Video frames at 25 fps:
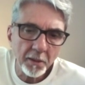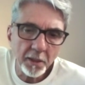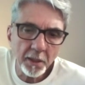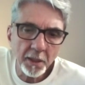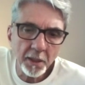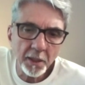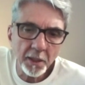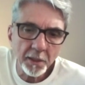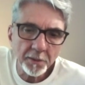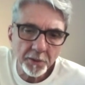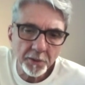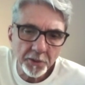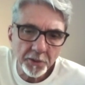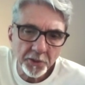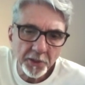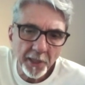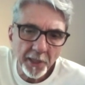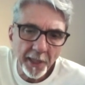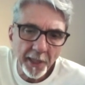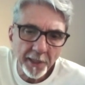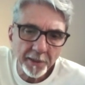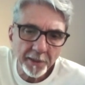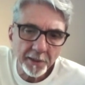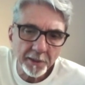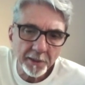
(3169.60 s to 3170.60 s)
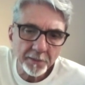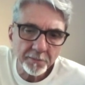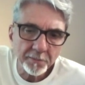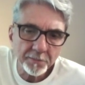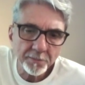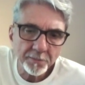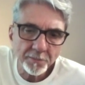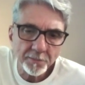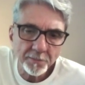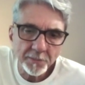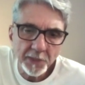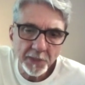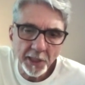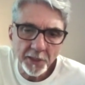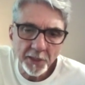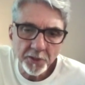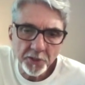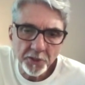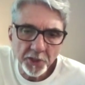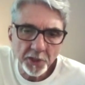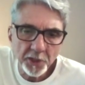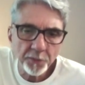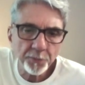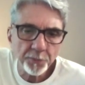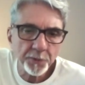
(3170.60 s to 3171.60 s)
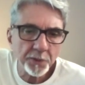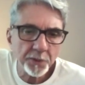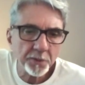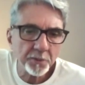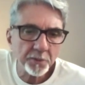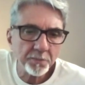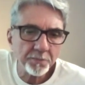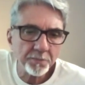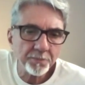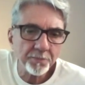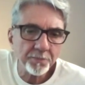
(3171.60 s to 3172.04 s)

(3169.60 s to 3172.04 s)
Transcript: understanding that shifts